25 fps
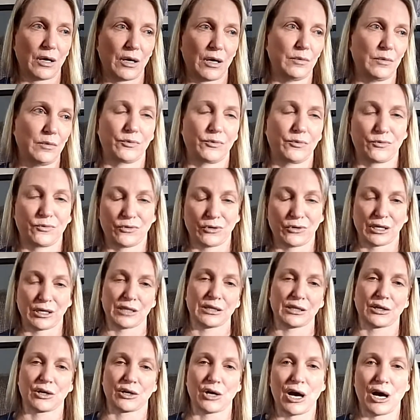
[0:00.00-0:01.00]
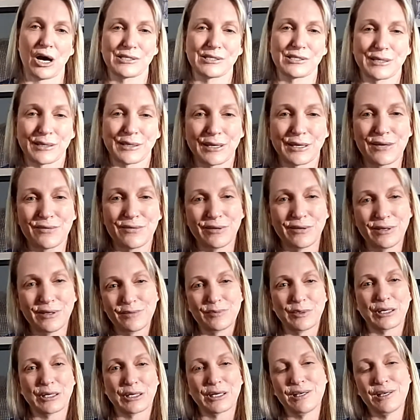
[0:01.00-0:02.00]
Forget the cost of living,
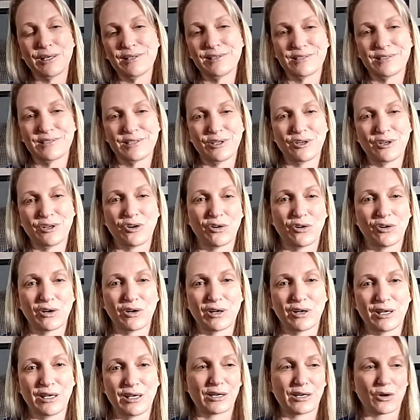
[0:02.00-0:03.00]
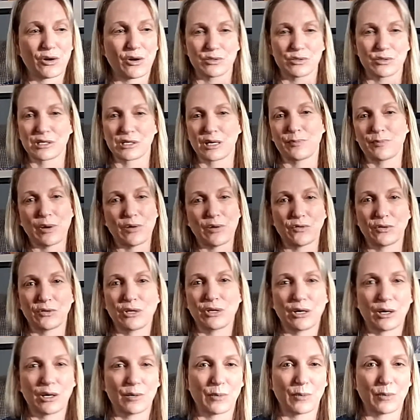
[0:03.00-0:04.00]
because it goes up every
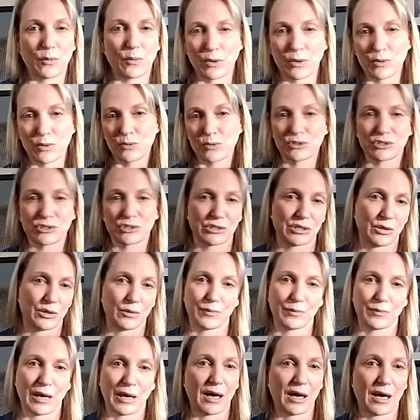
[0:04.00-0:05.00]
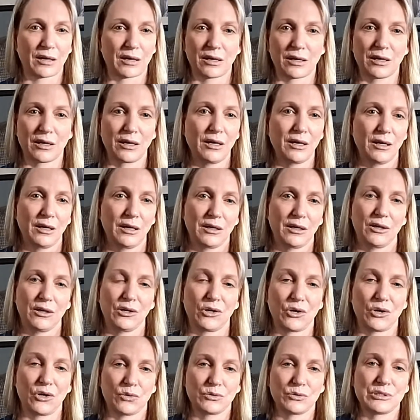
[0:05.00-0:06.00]
year, but we were still back
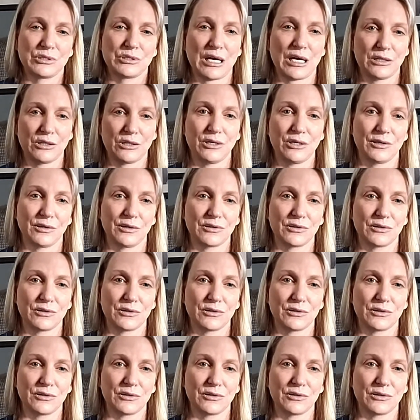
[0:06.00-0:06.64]
10 years.